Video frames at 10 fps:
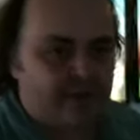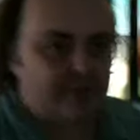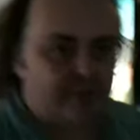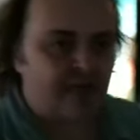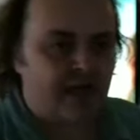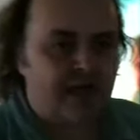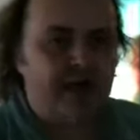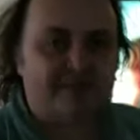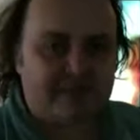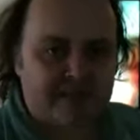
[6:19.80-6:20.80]
Our hours
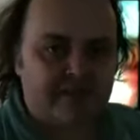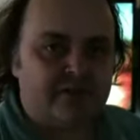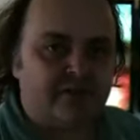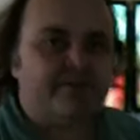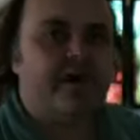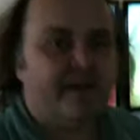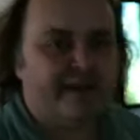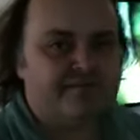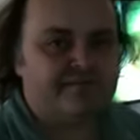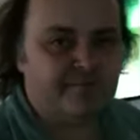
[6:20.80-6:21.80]
are 10:30 till
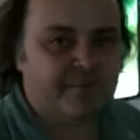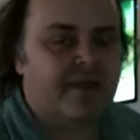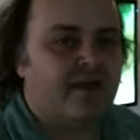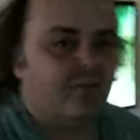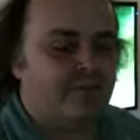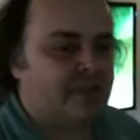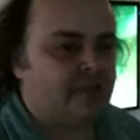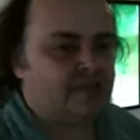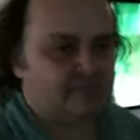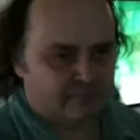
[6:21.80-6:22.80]
5,
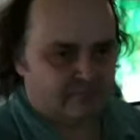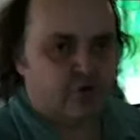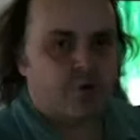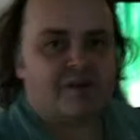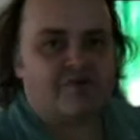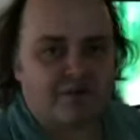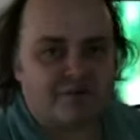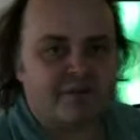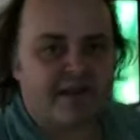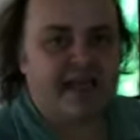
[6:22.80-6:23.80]
but probably
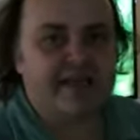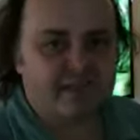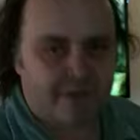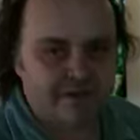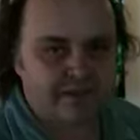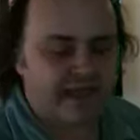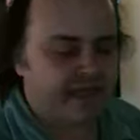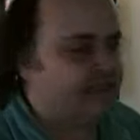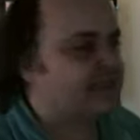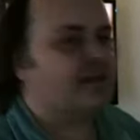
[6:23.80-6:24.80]
runs a bit later most
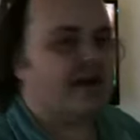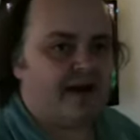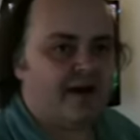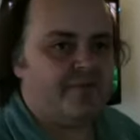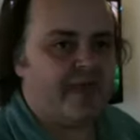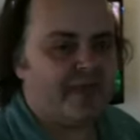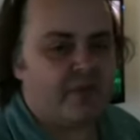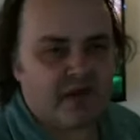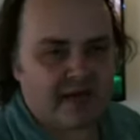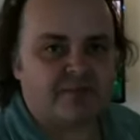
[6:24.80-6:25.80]
days. And
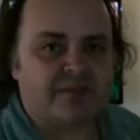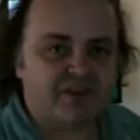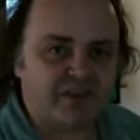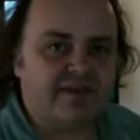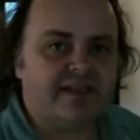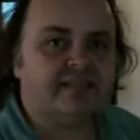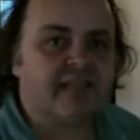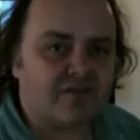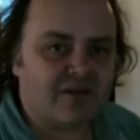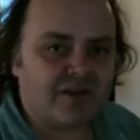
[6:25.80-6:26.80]
then we'll have special events
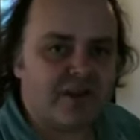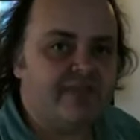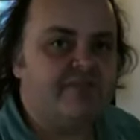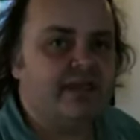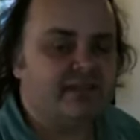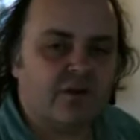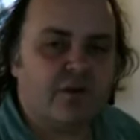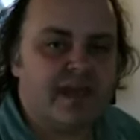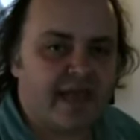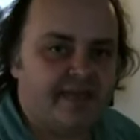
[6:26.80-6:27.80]
that run on the evenings and at
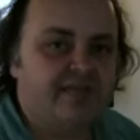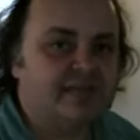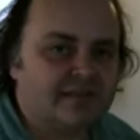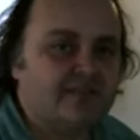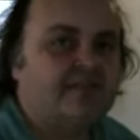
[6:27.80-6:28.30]
weekends.